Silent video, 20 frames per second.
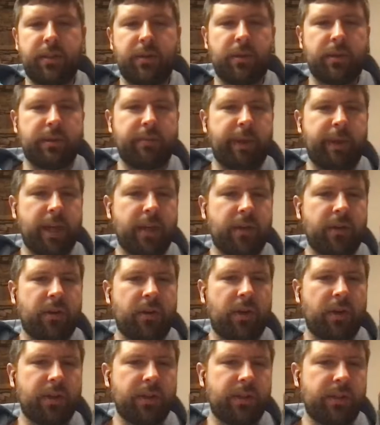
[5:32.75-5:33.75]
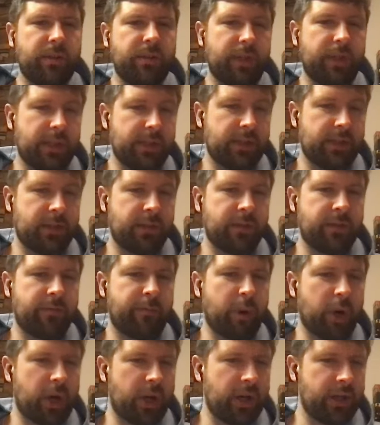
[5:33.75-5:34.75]
You are to make all its utensils
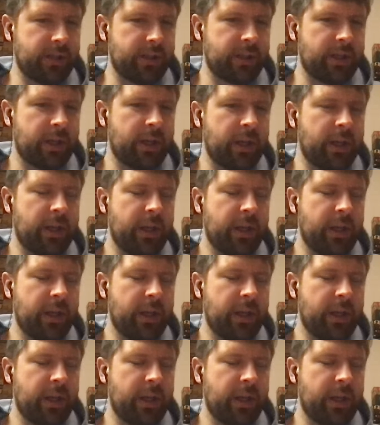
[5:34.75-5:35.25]
of bronze.